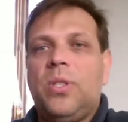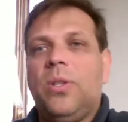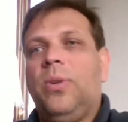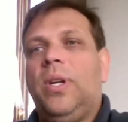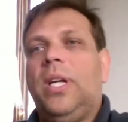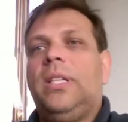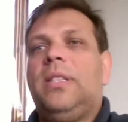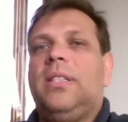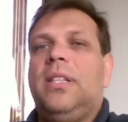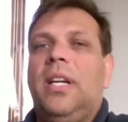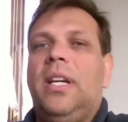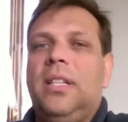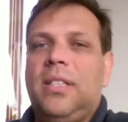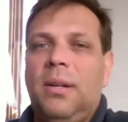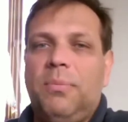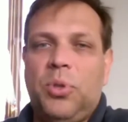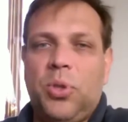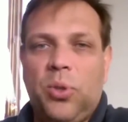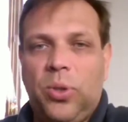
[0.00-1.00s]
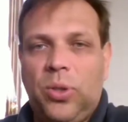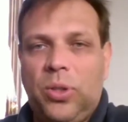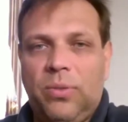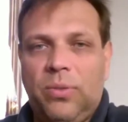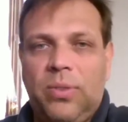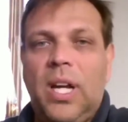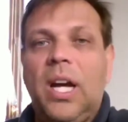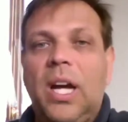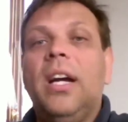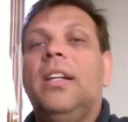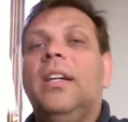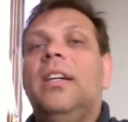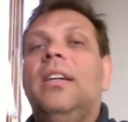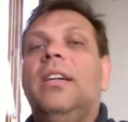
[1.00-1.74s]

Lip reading: So let's say some sort of like the